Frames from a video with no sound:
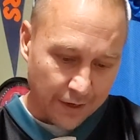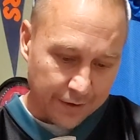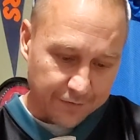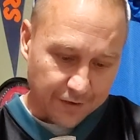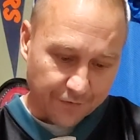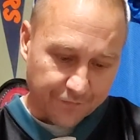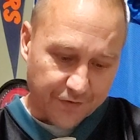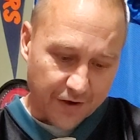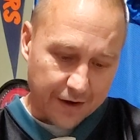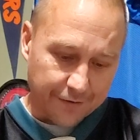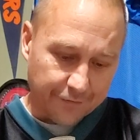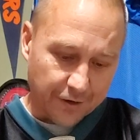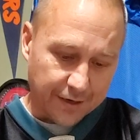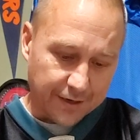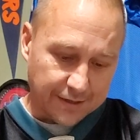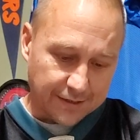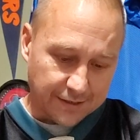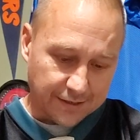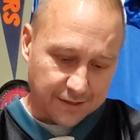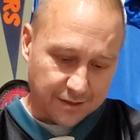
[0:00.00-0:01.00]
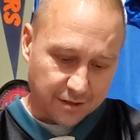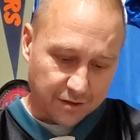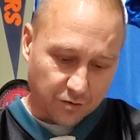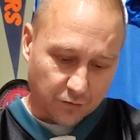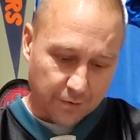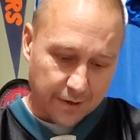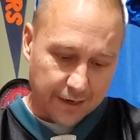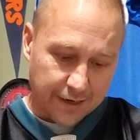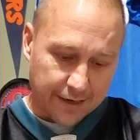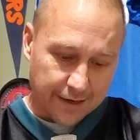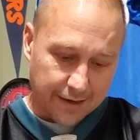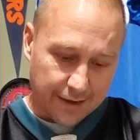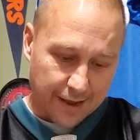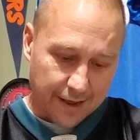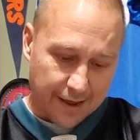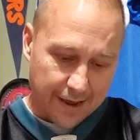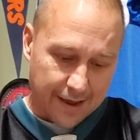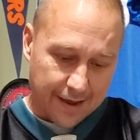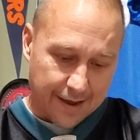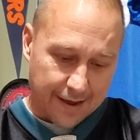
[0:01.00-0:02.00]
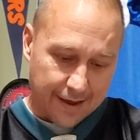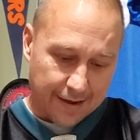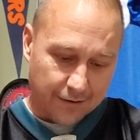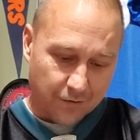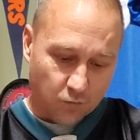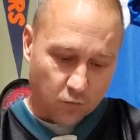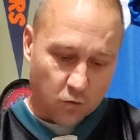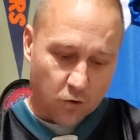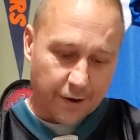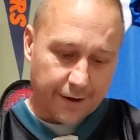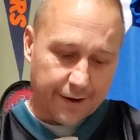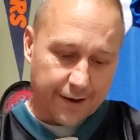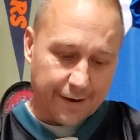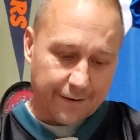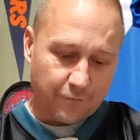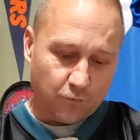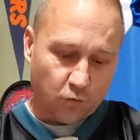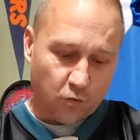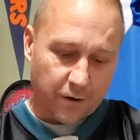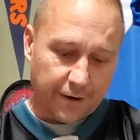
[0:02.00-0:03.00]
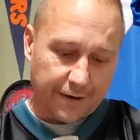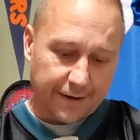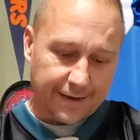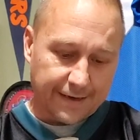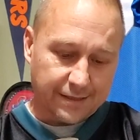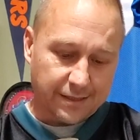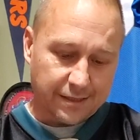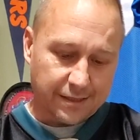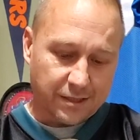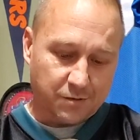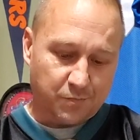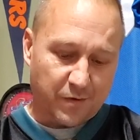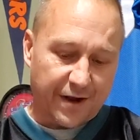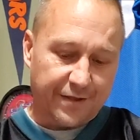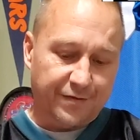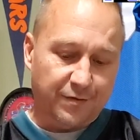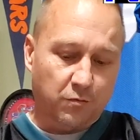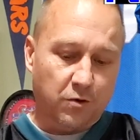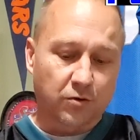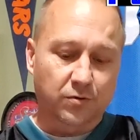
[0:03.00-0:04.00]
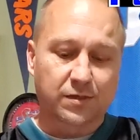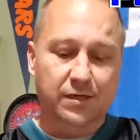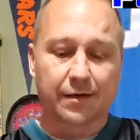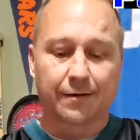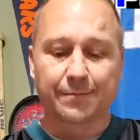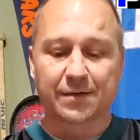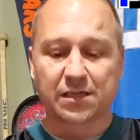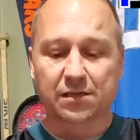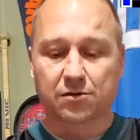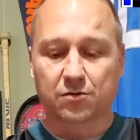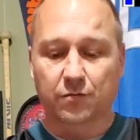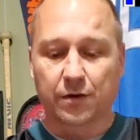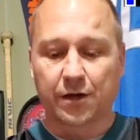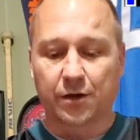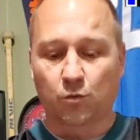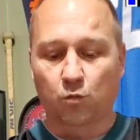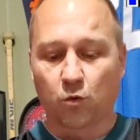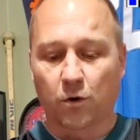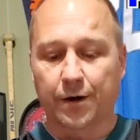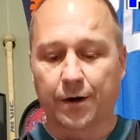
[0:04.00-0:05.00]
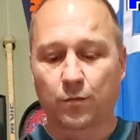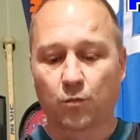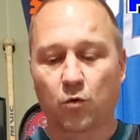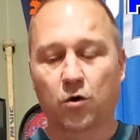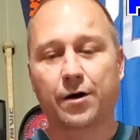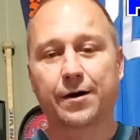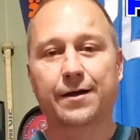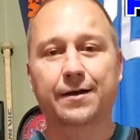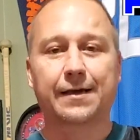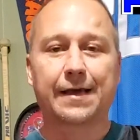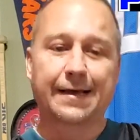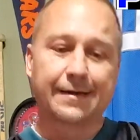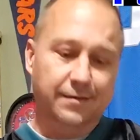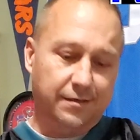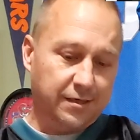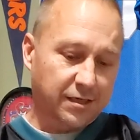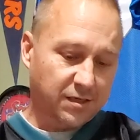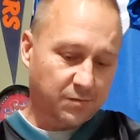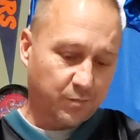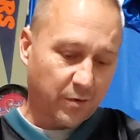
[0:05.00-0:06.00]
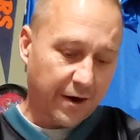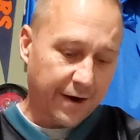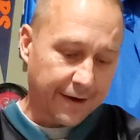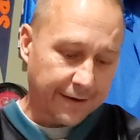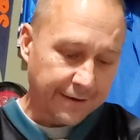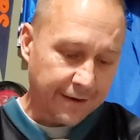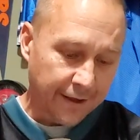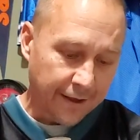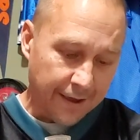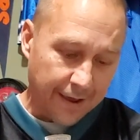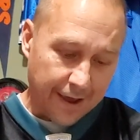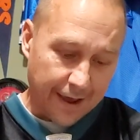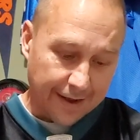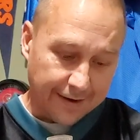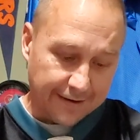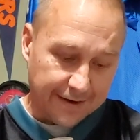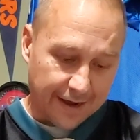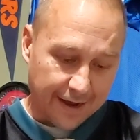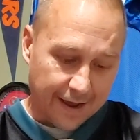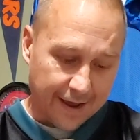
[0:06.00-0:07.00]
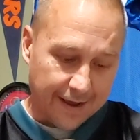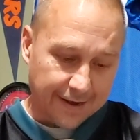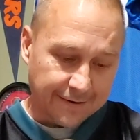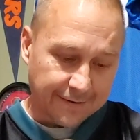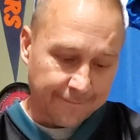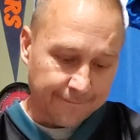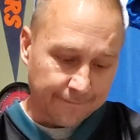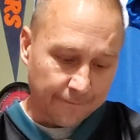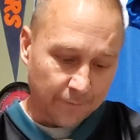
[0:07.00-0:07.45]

The favorite is 3-1-1 against the spread. The road team is 3-1-1 against the spread head-to-head.